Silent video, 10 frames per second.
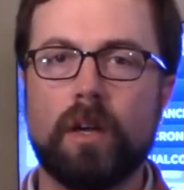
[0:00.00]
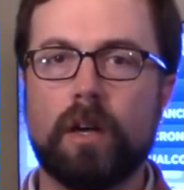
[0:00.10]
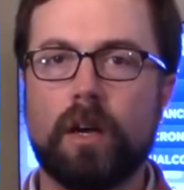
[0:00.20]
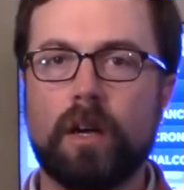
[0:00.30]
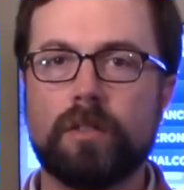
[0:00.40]

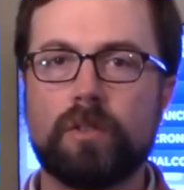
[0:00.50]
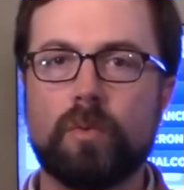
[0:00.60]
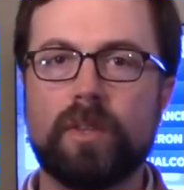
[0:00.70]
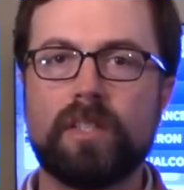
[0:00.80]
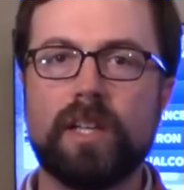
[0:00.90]
Uh, so
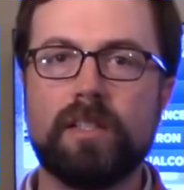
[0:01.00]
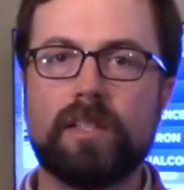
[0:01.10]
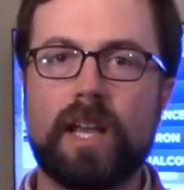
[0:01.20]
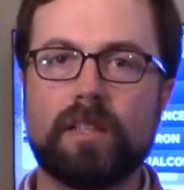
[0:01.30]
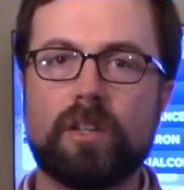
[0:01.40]
when they changed the
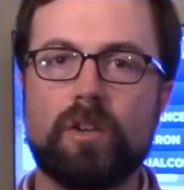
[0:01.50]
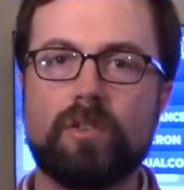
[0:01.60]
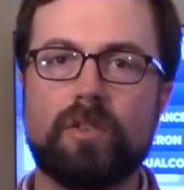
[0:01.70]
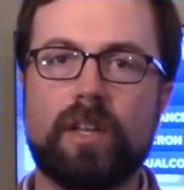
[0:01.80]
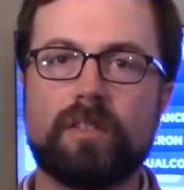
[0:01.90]
tax code in
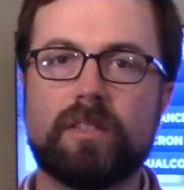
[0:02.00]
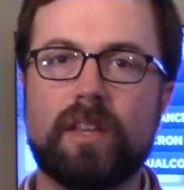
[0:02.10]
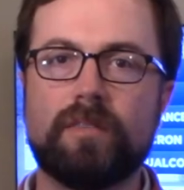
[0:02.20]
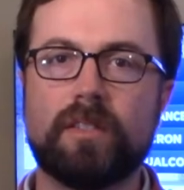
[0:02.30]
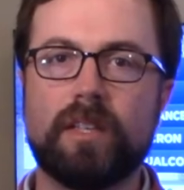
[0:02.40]

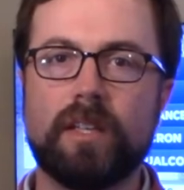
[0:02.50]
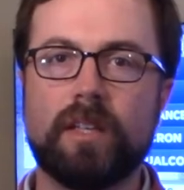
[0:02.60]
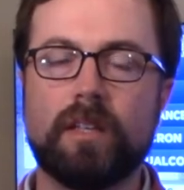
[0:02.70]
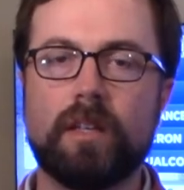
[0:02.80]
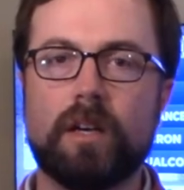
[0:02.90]

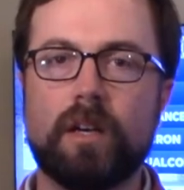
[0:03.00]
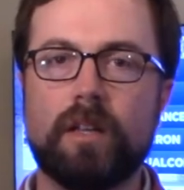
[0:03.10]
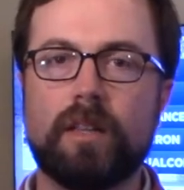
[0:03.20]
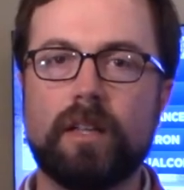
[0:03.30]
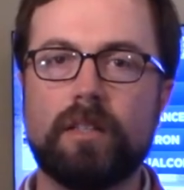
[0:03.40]
2017, uh,
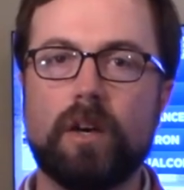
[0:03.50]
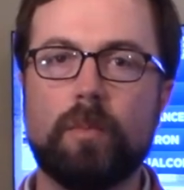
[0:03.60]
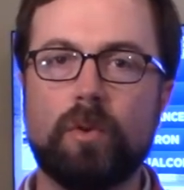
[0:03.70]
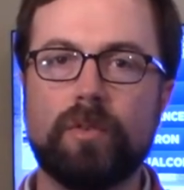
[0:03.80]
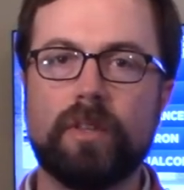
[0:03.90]
they
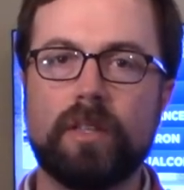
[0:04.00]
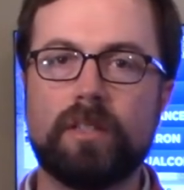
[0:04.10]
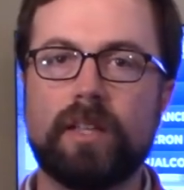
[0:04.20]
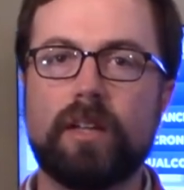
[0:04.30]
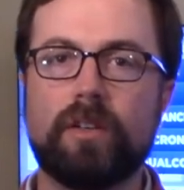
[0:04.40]
doubled the
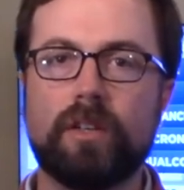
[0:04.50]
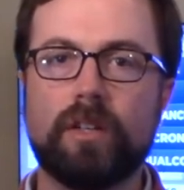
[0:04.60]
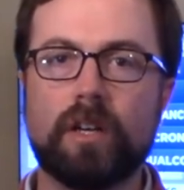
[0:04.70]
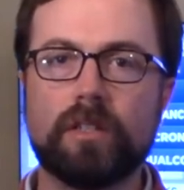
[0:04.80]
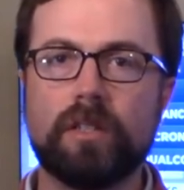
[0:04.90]
standard
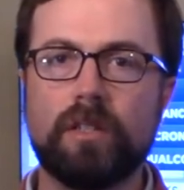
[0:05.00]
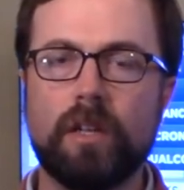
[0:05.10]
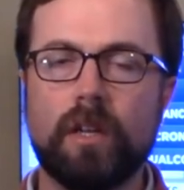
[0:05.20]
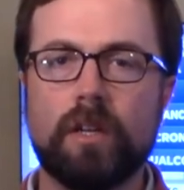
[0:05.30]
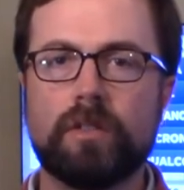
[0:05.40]
deduction.
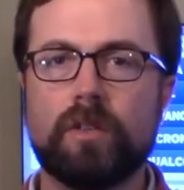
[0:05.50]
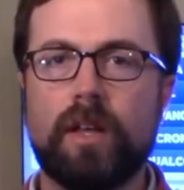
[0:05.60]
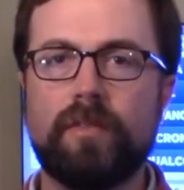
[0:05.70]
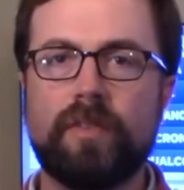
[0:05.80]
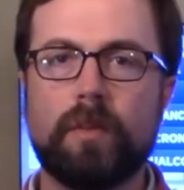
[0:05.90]
So a
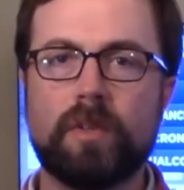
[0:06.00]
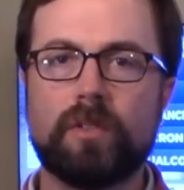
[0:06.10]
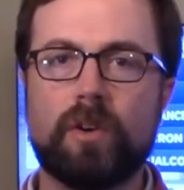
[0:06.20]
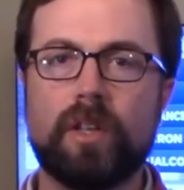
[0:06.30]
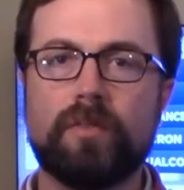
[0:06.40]
lot of families
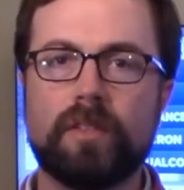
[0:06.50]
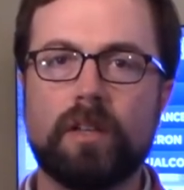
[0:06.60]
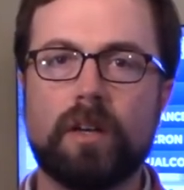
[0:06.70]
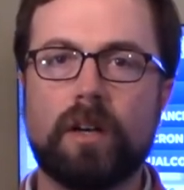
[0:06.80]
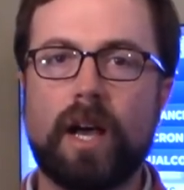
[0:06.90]
aren't even
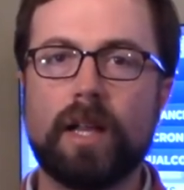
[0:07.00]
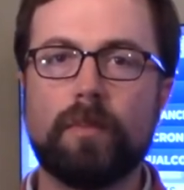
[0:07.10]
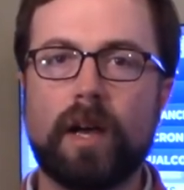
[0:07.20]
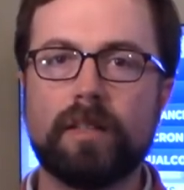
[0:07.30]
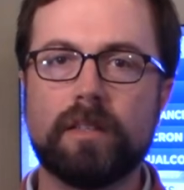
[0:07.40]
uh,
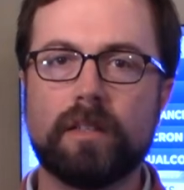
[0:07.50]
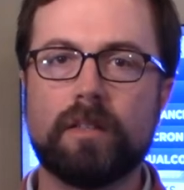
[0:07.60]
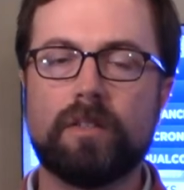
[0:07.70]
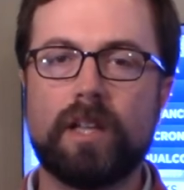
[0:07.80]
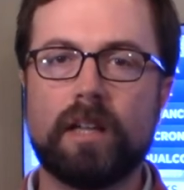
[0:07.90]
itemizing
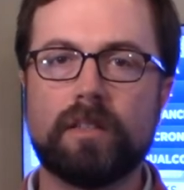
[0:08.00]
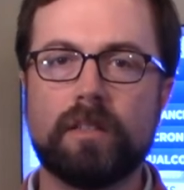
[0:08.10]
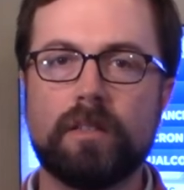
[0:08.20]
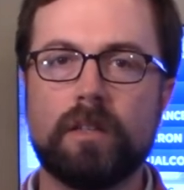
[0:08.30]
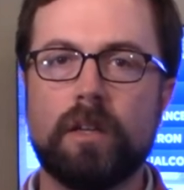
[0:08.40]
their
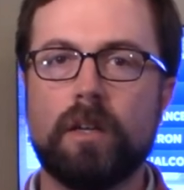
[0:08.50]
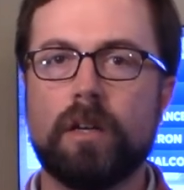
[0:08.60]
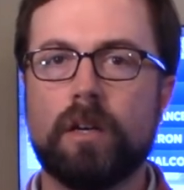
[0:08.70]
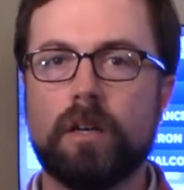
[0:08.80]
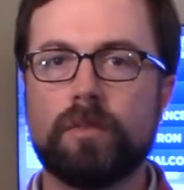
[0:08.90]
taxes.
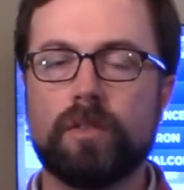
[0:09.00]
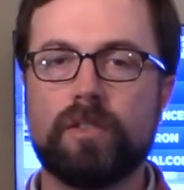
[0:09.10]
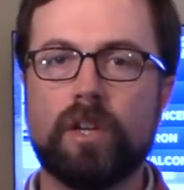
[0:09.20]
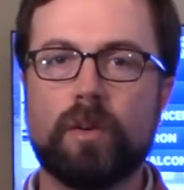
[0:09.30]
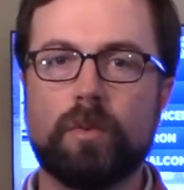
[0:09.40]
Uh, so
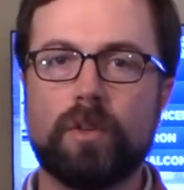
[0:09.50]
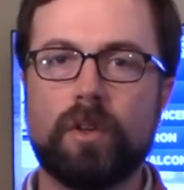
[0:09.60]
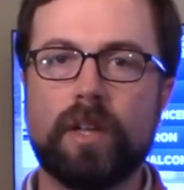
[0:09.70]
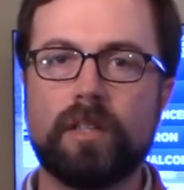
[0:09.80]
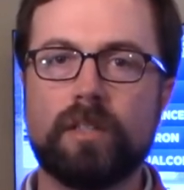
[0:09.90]
charitable
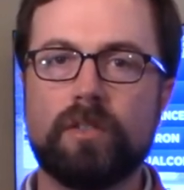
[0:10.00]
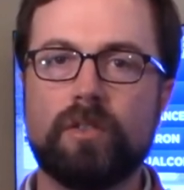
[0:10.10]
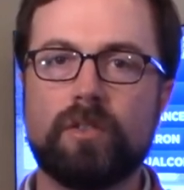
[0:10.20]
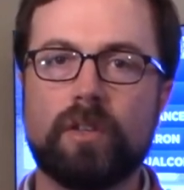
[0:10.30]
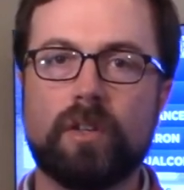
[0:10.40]
donations
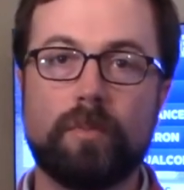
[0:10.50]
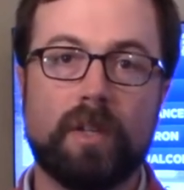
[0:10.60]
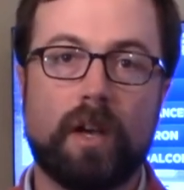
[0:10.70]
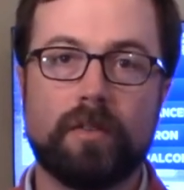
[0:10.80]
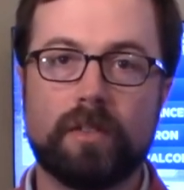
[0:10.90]
usually could
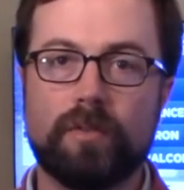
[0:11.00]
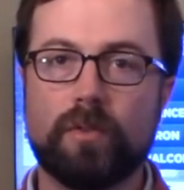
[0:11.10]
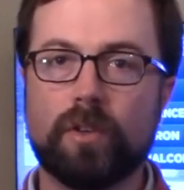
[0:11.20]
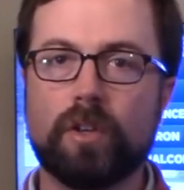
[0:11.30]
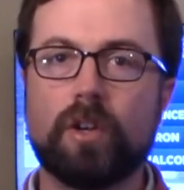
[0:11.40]
be obviously
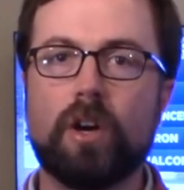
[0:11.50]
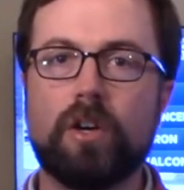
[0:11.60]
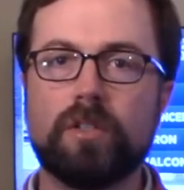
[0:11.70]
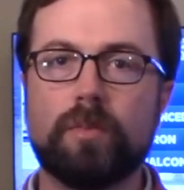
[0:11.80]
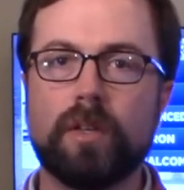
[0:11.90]
for a good
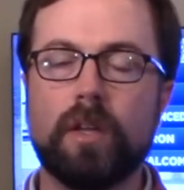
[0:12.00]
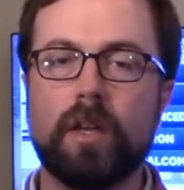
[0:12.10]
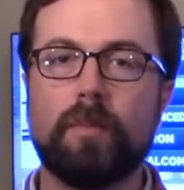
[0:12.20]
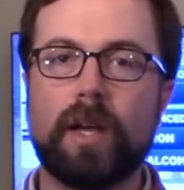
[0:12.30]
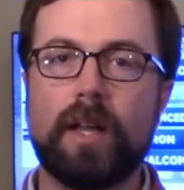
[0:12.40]
cause, but
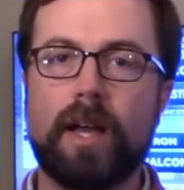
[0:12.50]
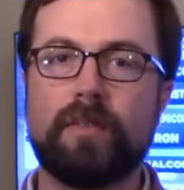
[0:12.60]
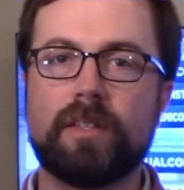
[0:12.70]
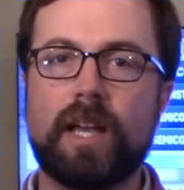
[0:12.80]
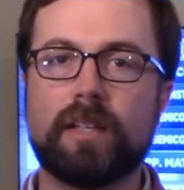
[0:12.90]
might not have
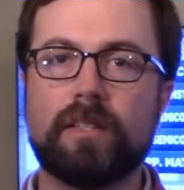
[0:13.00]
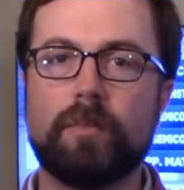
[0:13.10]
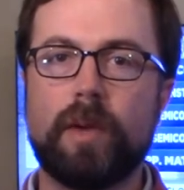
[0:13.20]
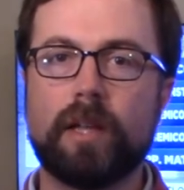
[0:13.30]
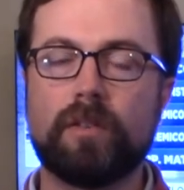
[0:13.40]
a tax
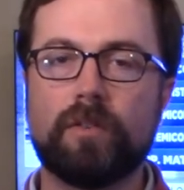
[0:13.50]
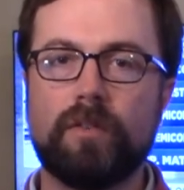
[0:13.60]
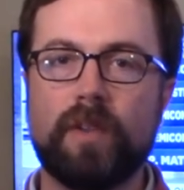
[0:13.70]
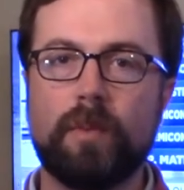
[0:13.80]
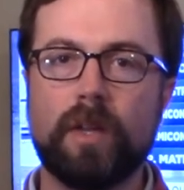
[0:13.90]
impact on their
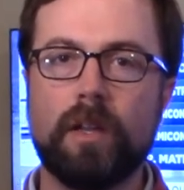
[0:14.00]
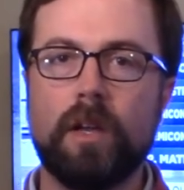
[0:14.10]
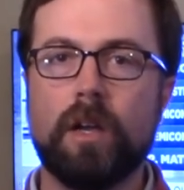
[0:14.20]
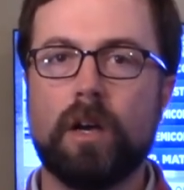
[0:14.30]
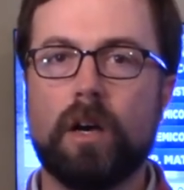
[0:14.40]
family.
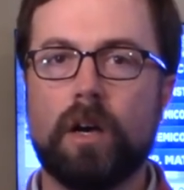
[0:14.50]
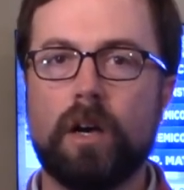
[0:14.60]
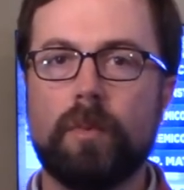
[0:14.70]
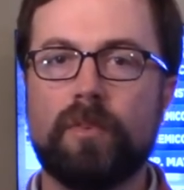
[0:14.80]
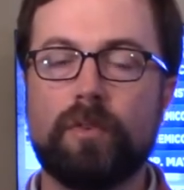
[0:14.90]

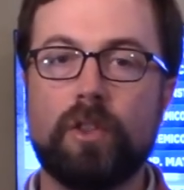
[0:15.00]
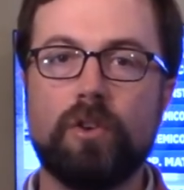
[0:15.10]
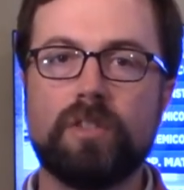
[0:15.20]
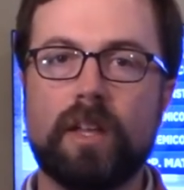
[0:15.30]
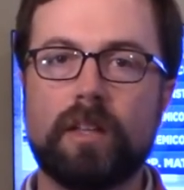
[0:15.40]
Uh, but for
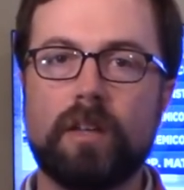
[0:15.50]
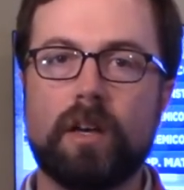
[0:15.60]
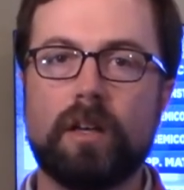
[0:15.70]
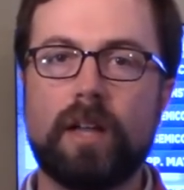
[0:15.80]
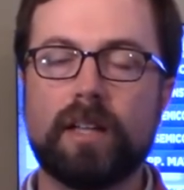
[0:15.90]
those that
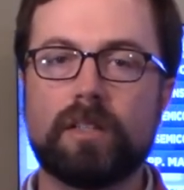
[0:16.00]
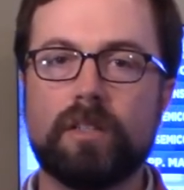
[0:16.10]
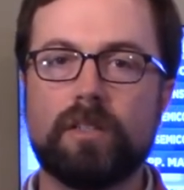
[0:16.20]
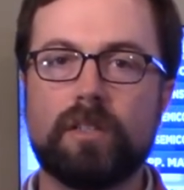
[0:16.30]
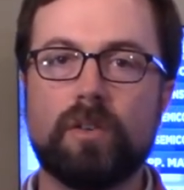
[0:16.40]
actually
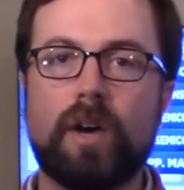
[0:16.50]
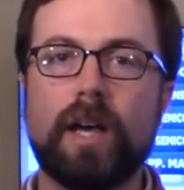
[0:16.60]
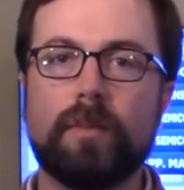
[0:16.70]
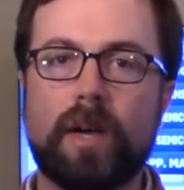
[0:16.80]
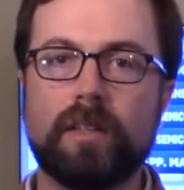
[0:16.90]
still
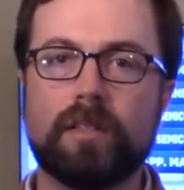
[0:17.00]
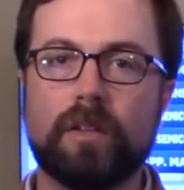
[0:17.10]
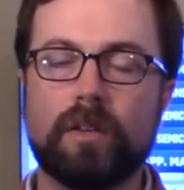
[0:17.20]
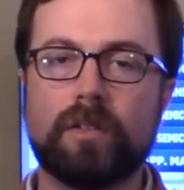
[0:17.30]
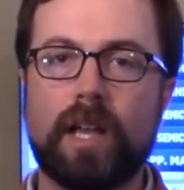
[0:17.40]
itemize
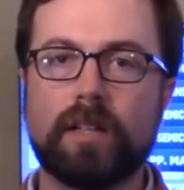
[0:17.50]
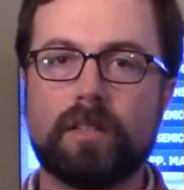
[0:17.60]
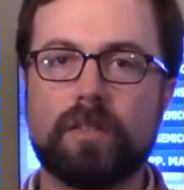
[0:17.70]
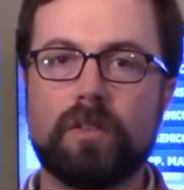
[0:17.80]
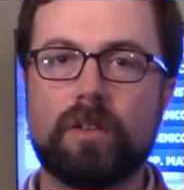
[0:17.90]
their
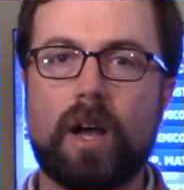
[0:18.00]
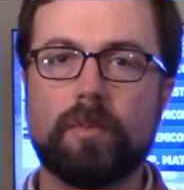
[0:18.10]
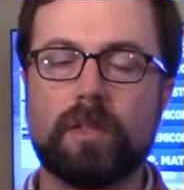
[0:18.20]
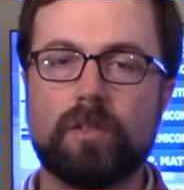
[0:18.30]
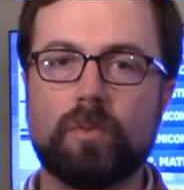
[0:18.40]
taxes, there are
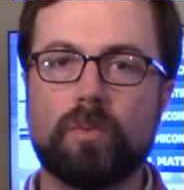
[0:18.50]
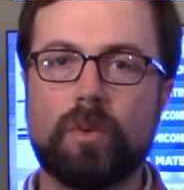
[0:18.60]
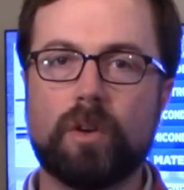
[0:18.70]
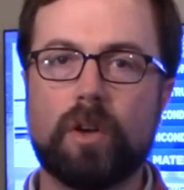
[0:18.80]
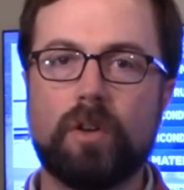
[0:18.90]
options with
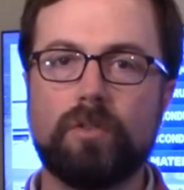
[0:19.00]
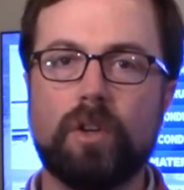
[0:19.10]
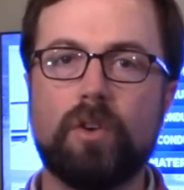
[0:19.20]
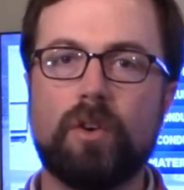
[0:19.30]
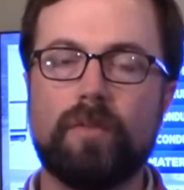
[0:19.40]
what are called
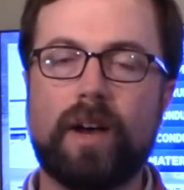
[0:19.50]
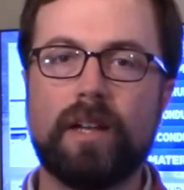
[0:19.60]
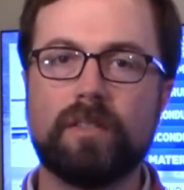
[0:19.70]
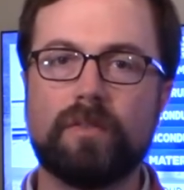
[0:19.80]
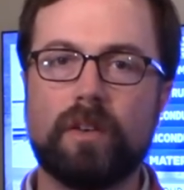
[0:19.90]
donor
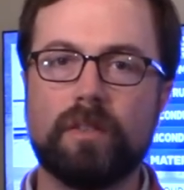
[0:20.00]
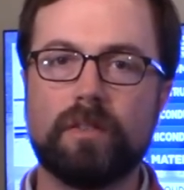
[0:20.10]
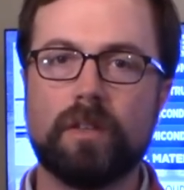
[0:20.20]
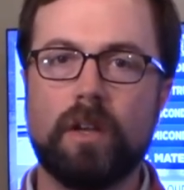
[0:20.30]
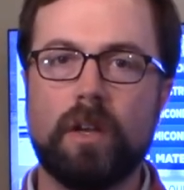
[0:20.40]
advised funds.